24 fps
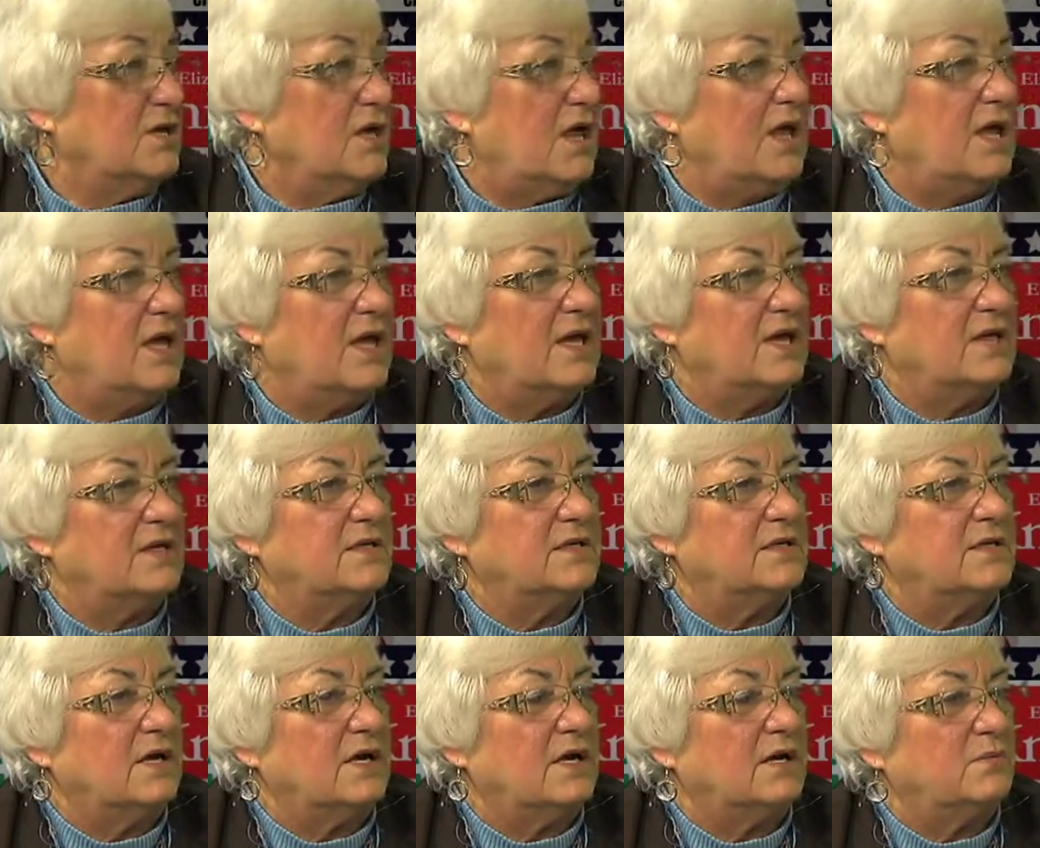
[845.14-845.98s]

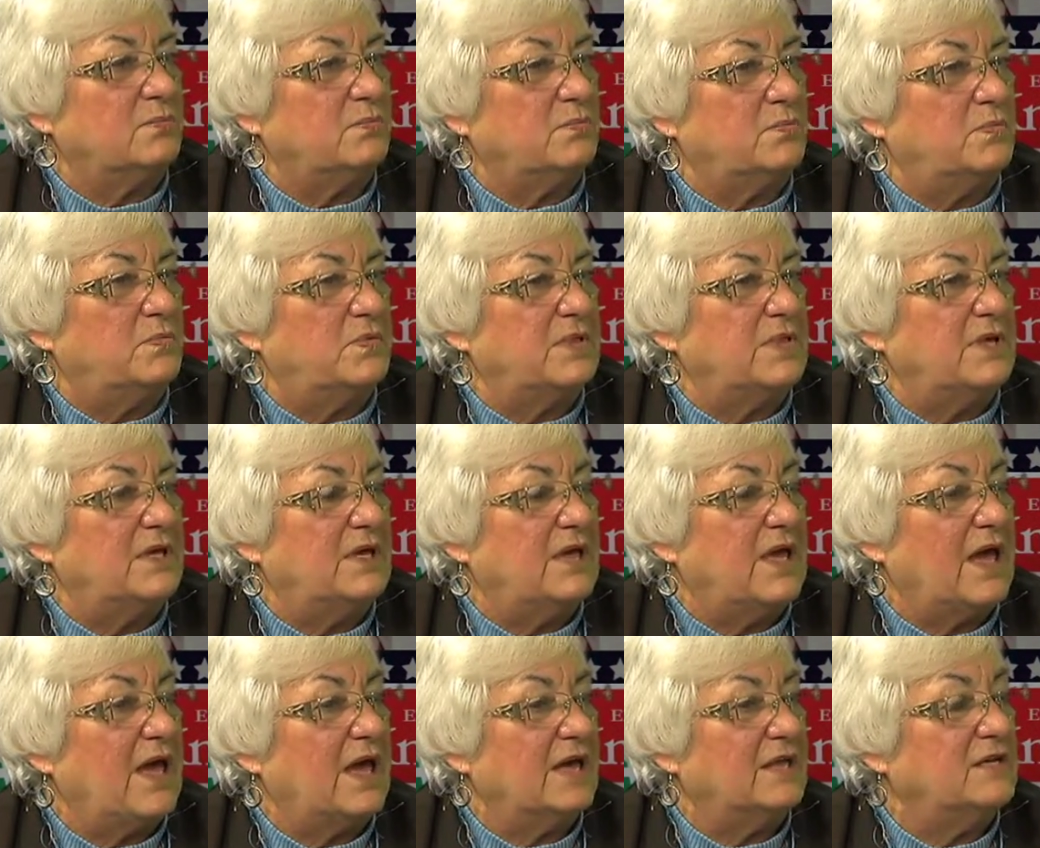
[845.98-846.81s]
And they
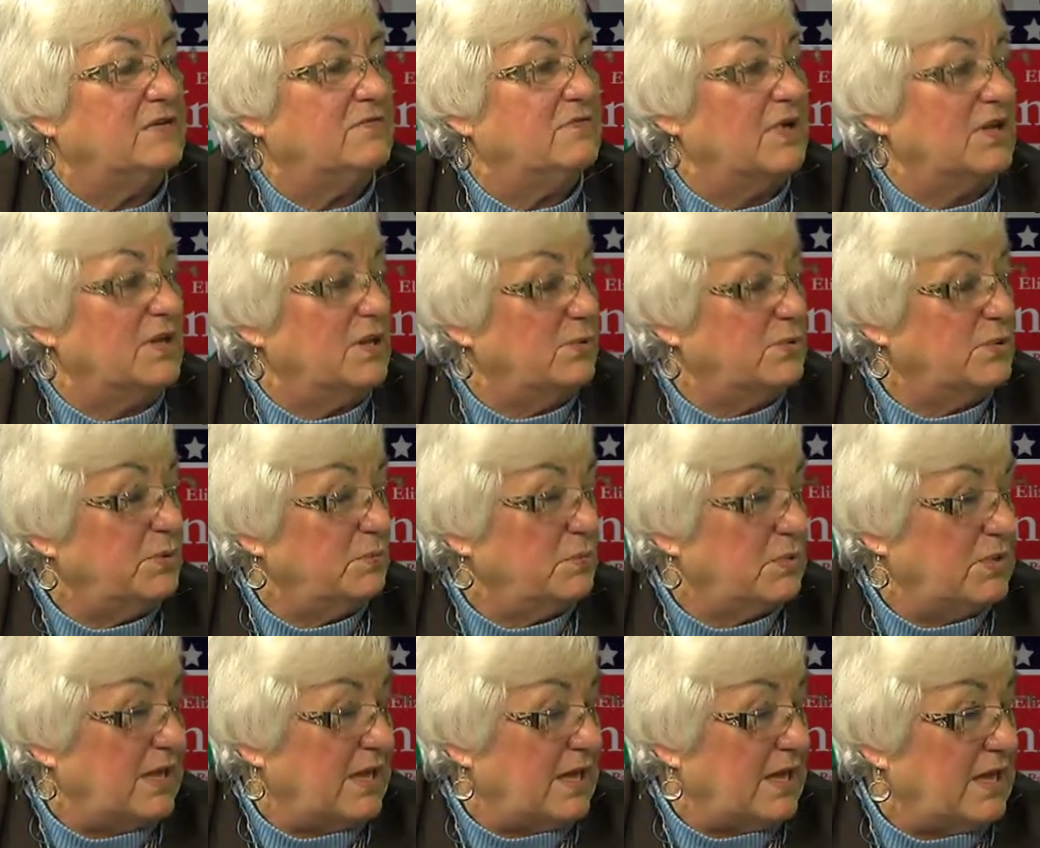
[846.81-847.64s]
had developed a
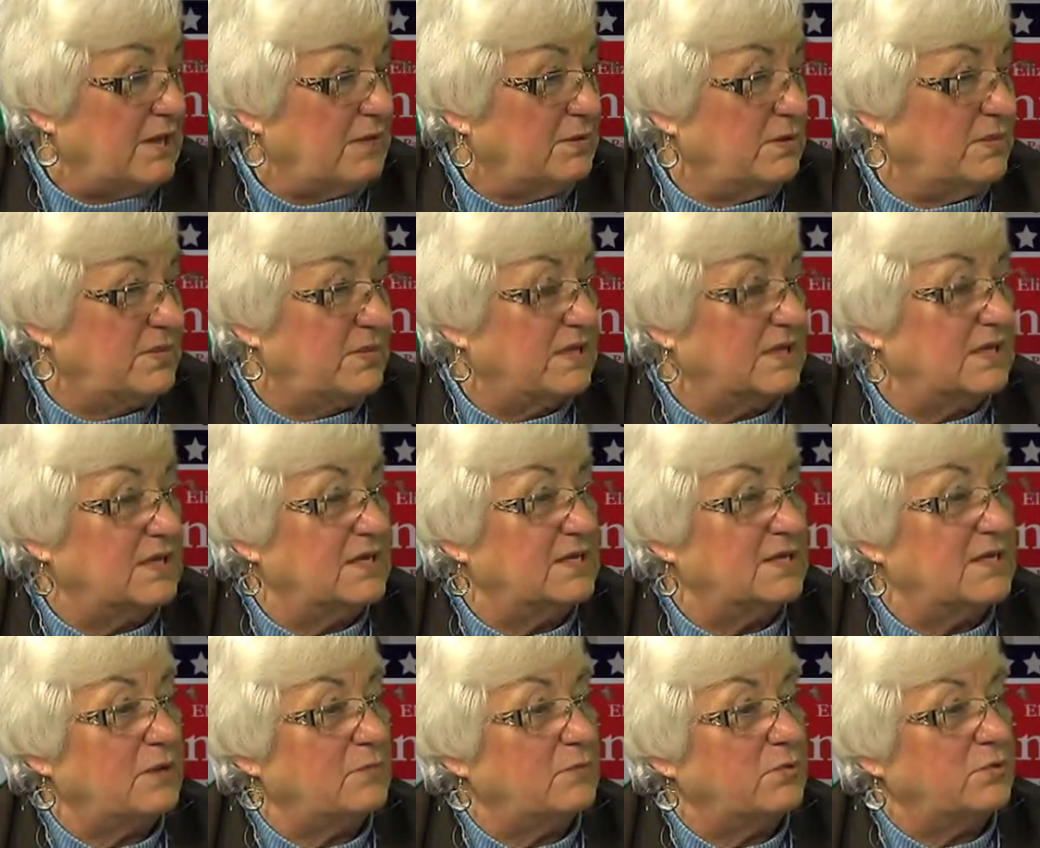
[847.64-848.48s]
plan
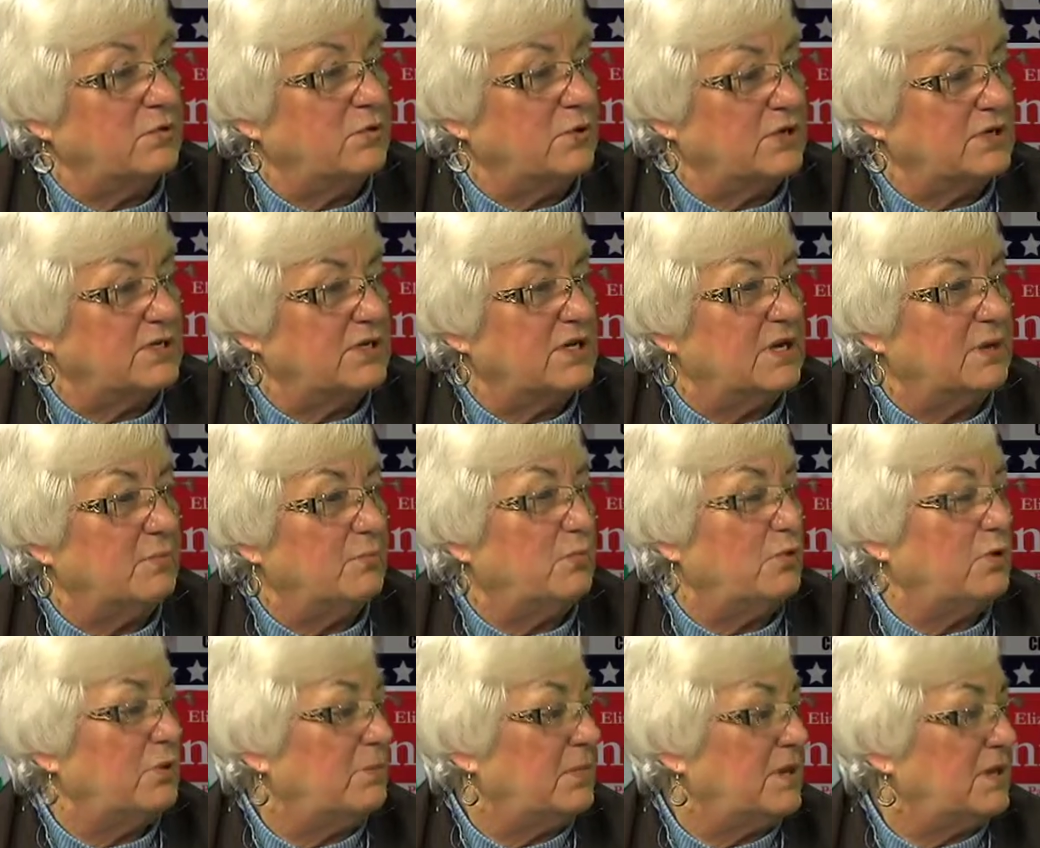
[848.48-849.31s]
thinking they were going to get
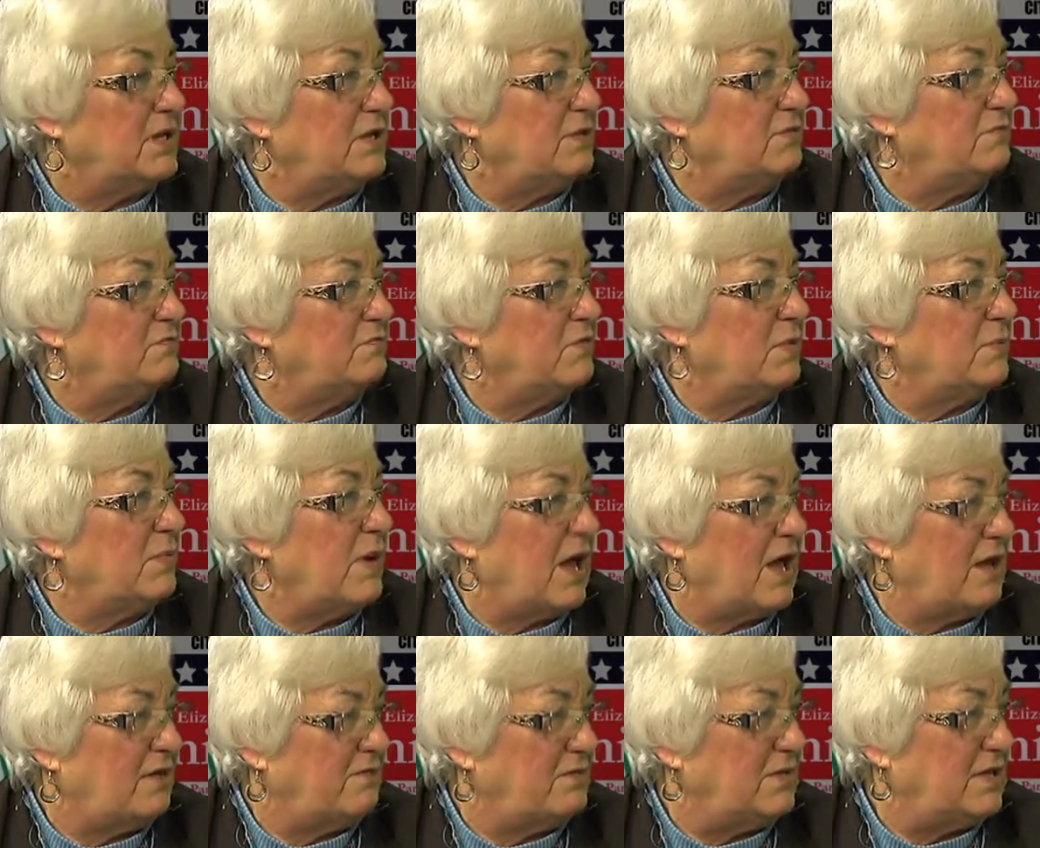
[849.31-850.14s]
more money from
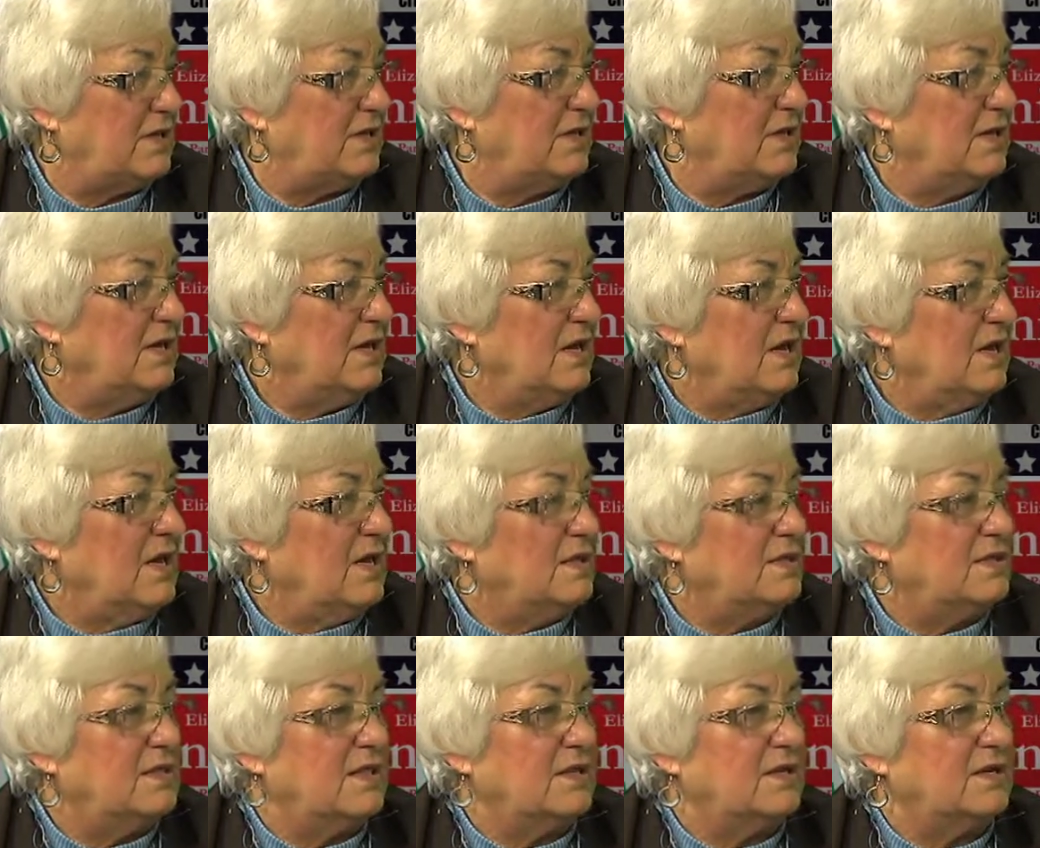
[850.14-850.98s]
Hy-Vee
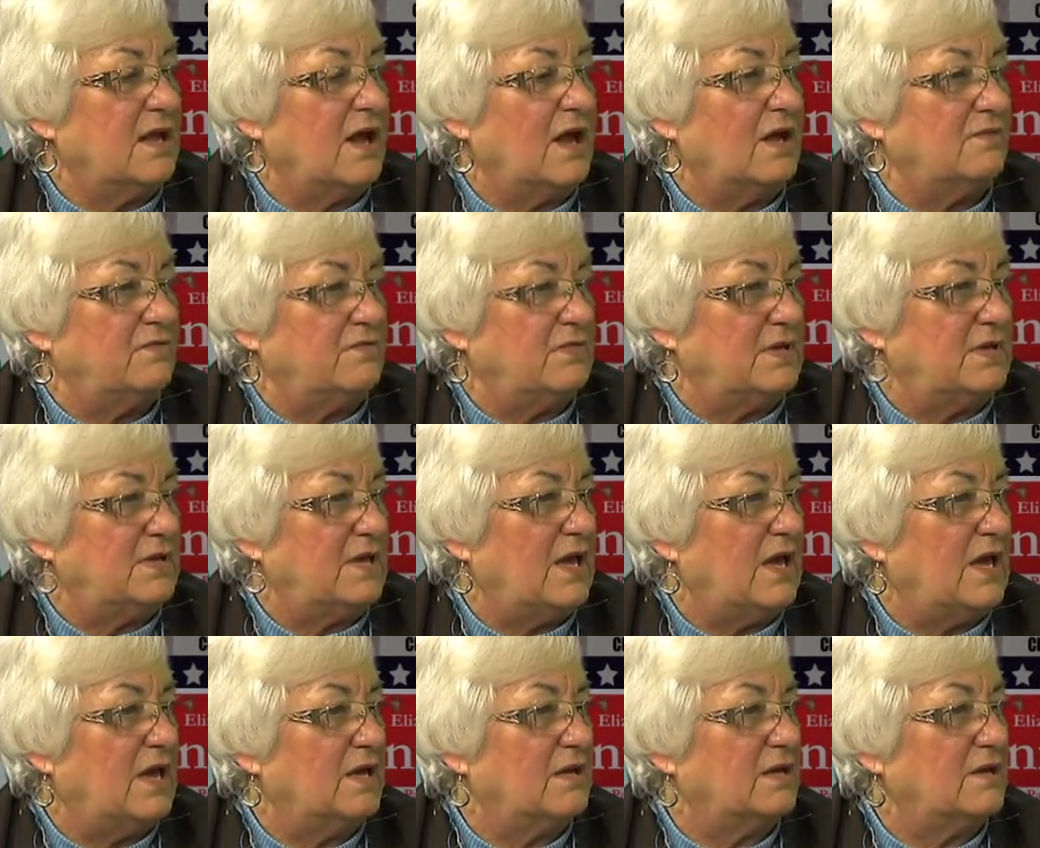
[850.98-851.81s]
than Hy-Vee
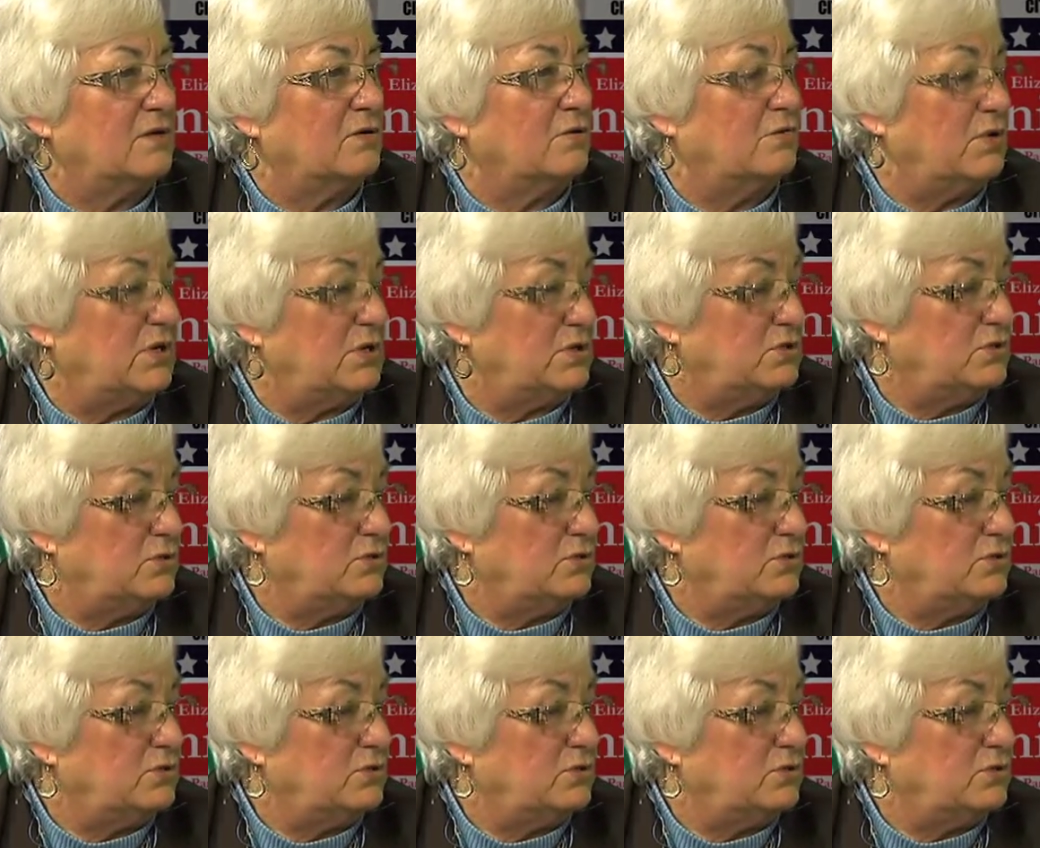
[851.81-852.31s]
had agreed to.